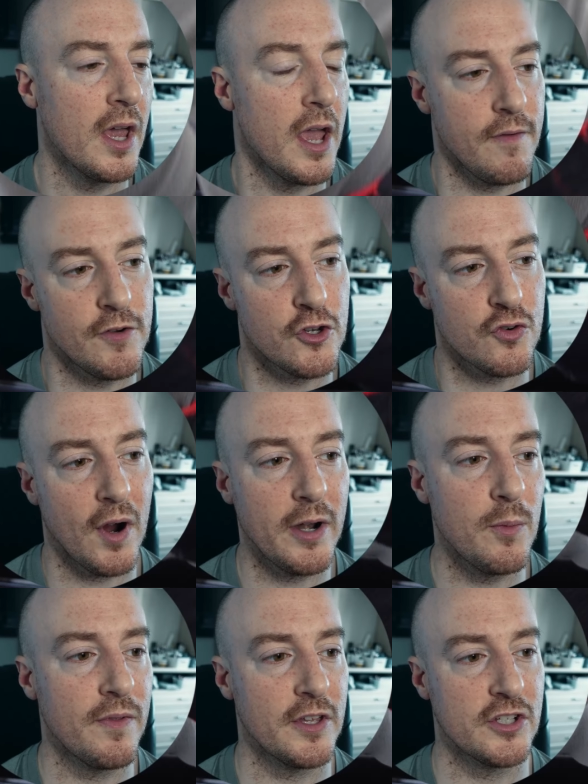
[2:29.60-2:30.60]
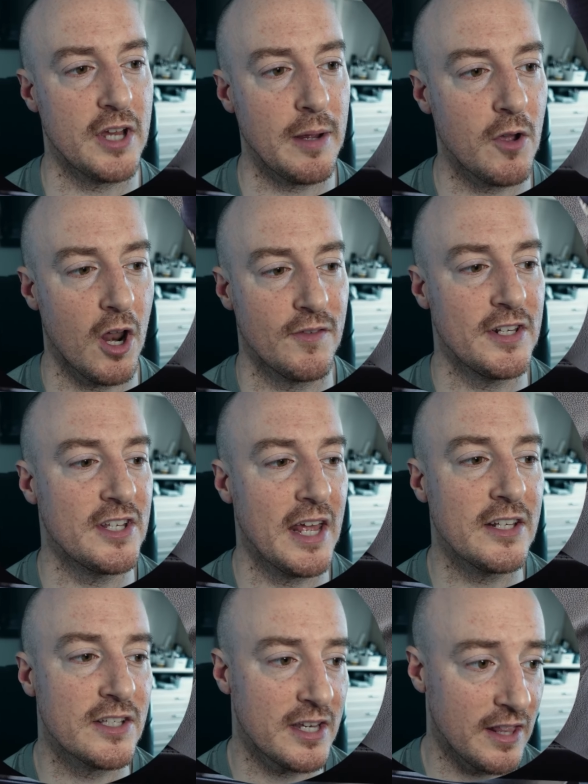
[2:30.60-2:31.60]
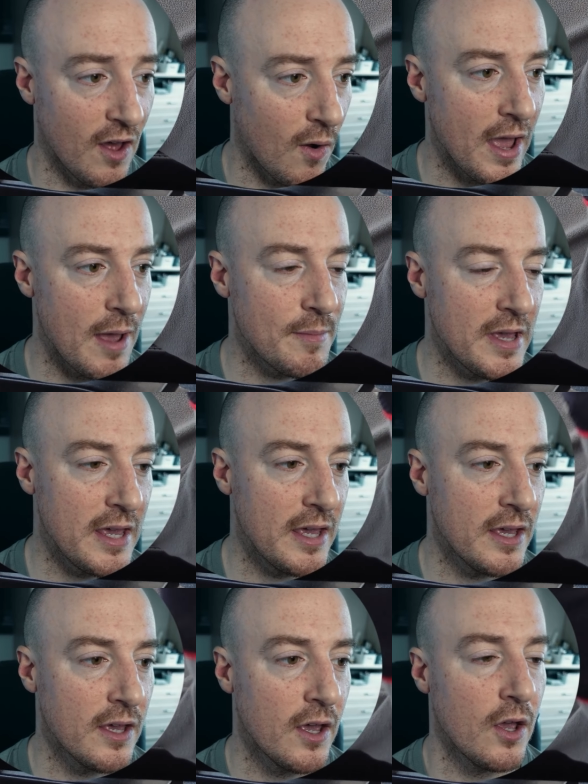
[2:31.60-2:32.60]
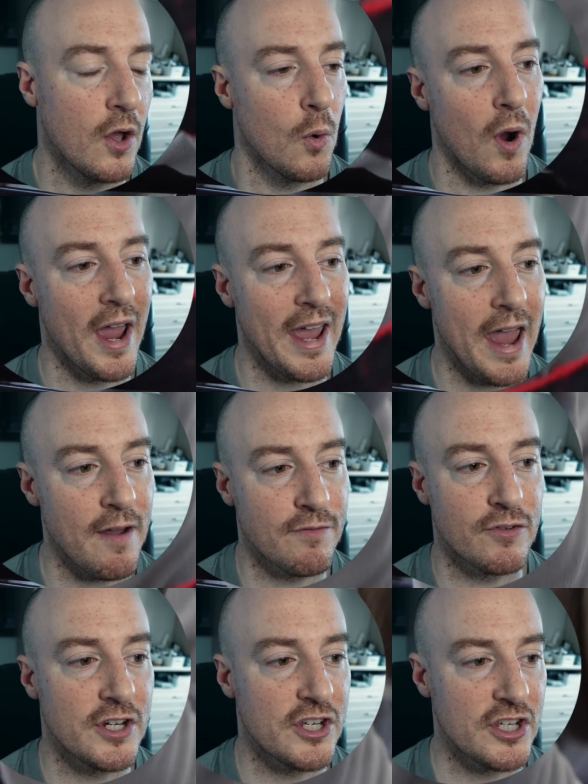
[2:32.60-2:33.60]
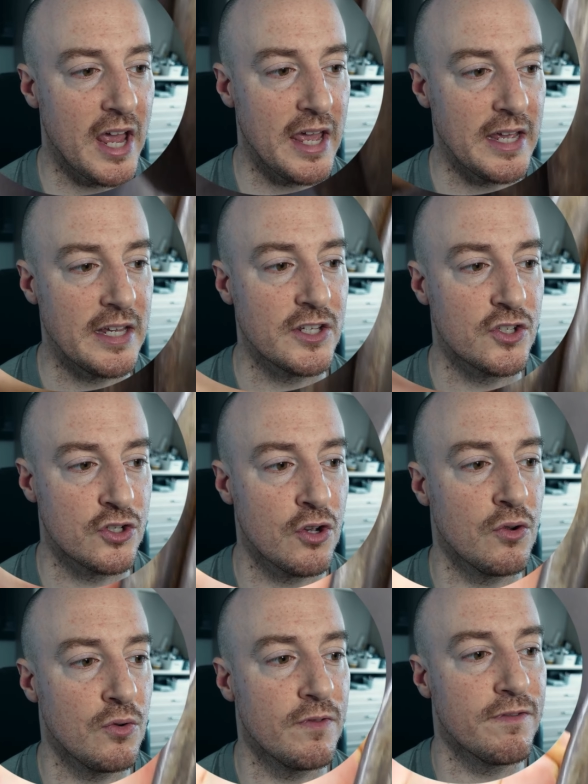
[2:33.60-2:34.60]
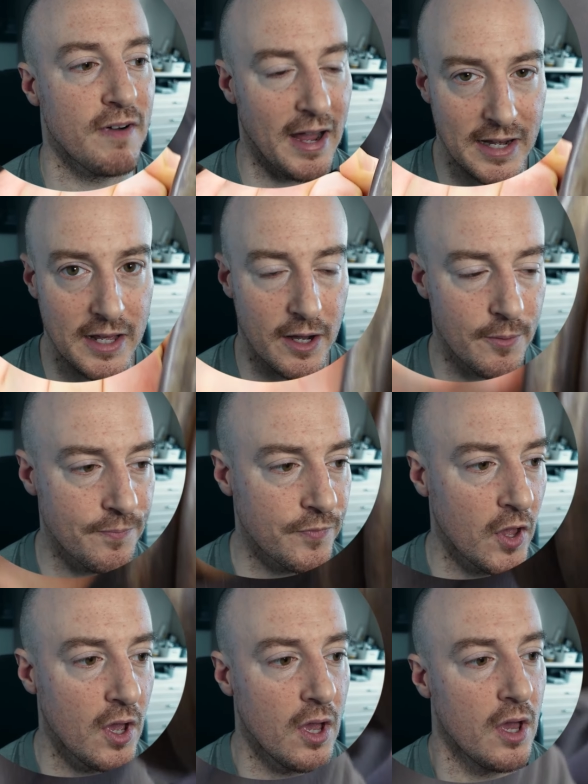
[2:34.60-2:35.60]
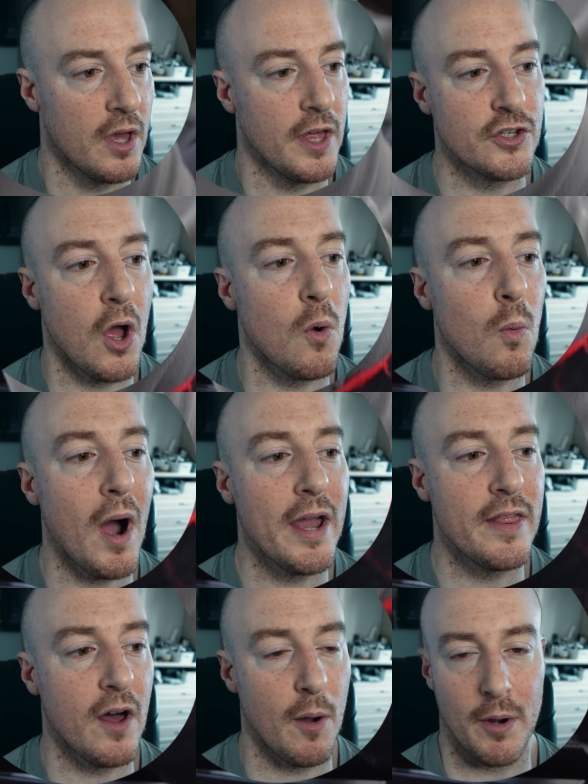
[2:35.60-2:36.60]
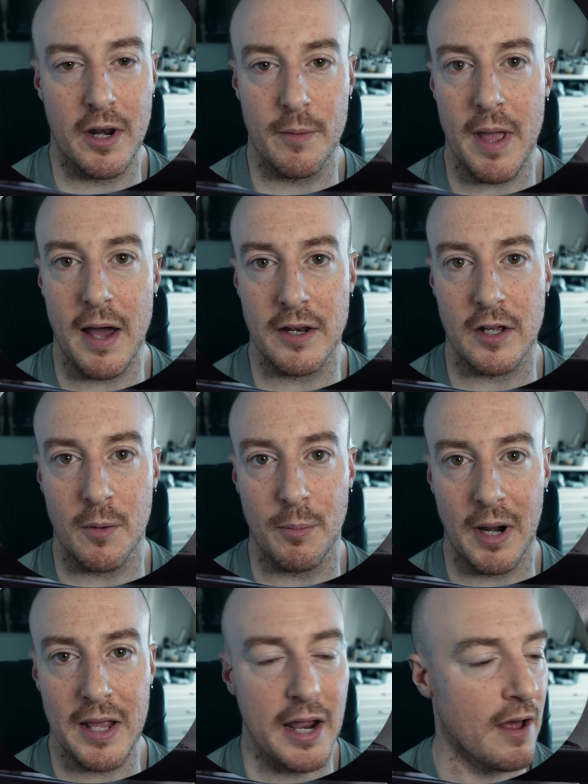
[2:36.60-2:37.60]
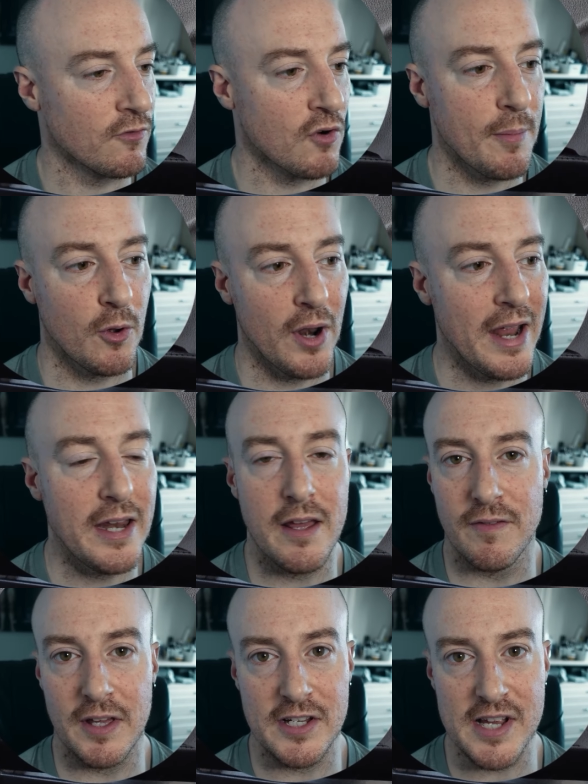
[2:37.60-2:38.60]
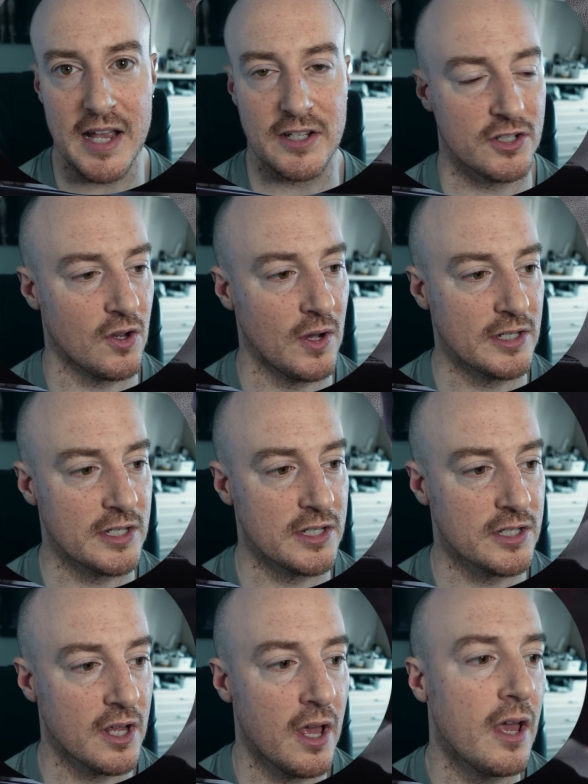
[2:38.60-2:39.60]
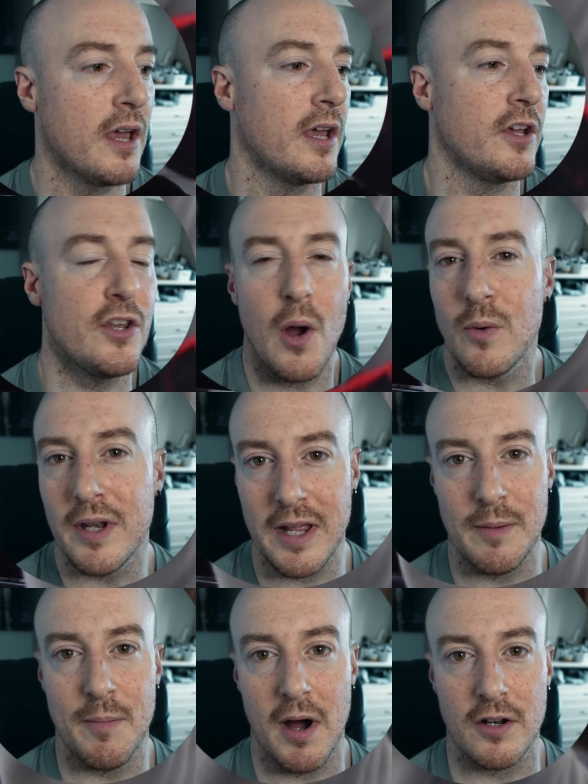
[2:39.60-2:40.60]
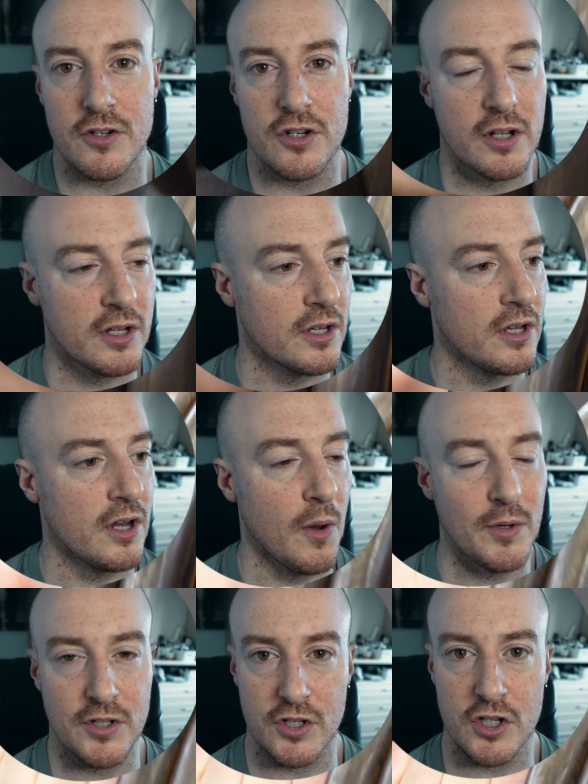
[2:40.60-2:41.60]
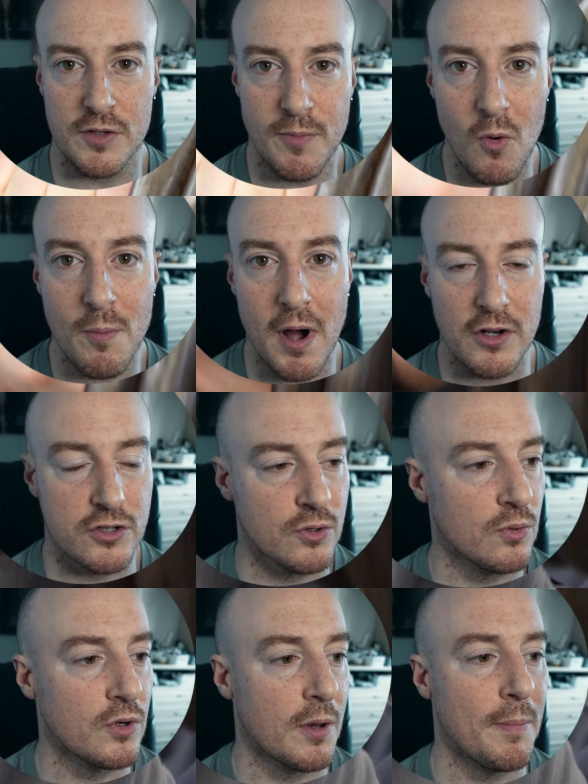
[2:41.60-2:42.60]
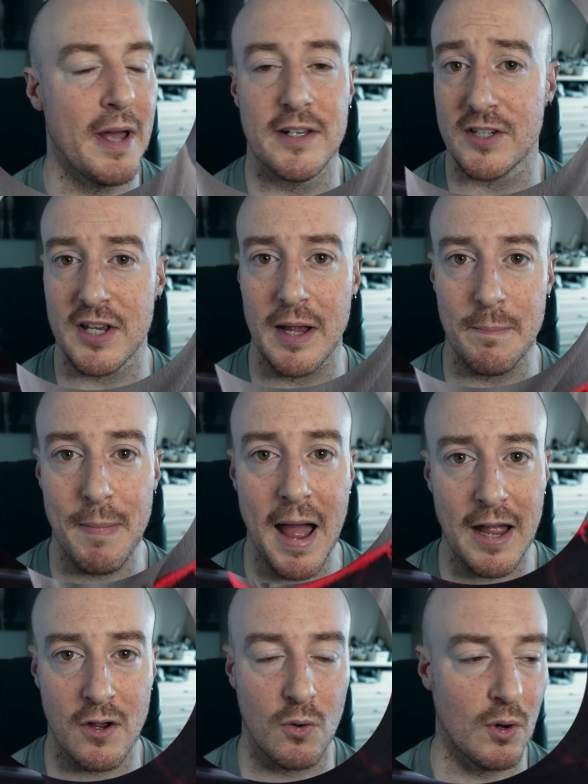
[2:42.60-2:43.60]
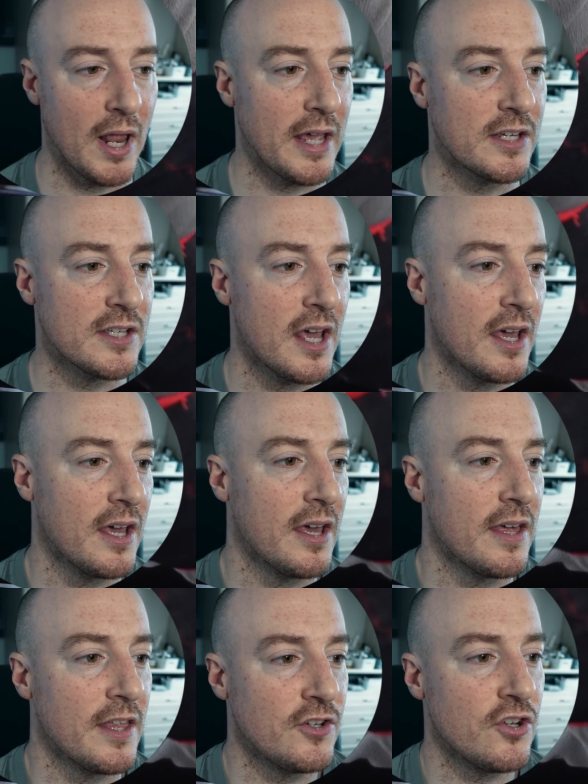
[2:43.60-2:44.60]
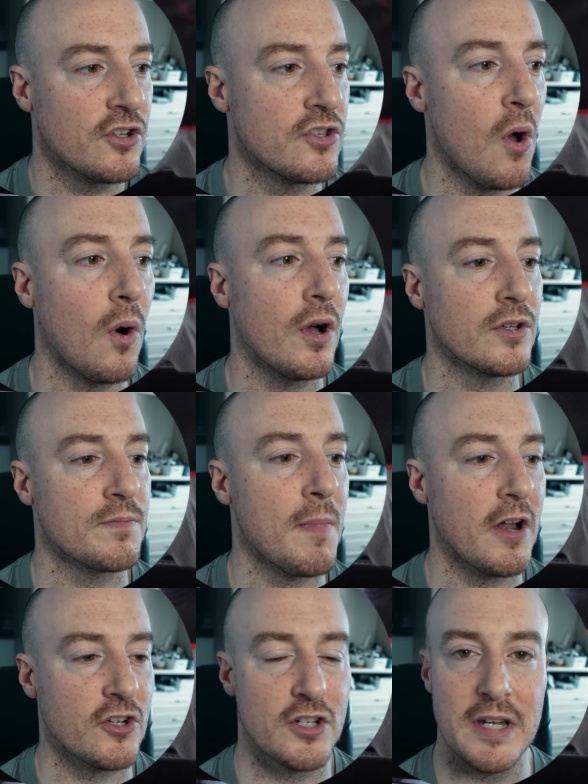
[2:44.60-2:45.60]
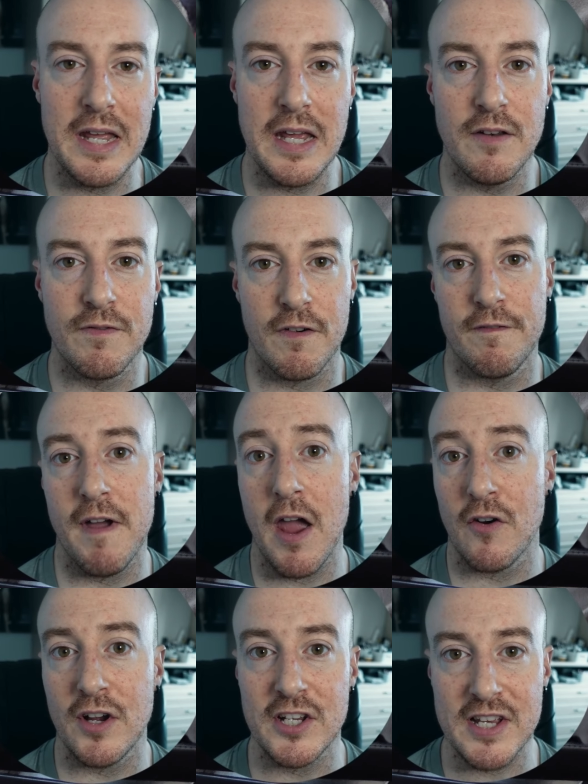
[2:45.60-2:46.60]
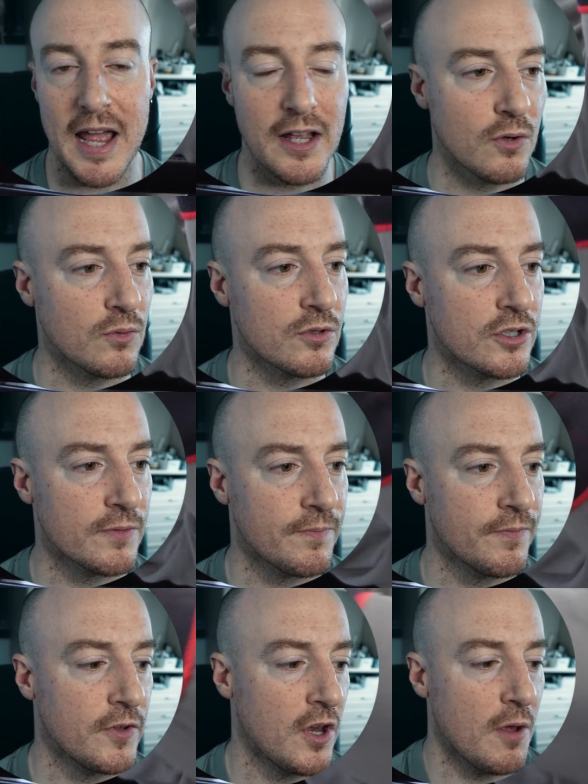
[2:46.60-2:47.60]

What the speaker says: If you're training with the same kind of intensity that I am here, where every set is to failure, there's no way that I'm going to be able to complete another rep on any of these exercises. You don't need much. You know, it's a small muscle compared to, say, back or legs. There's just not as much need for various angles. You know,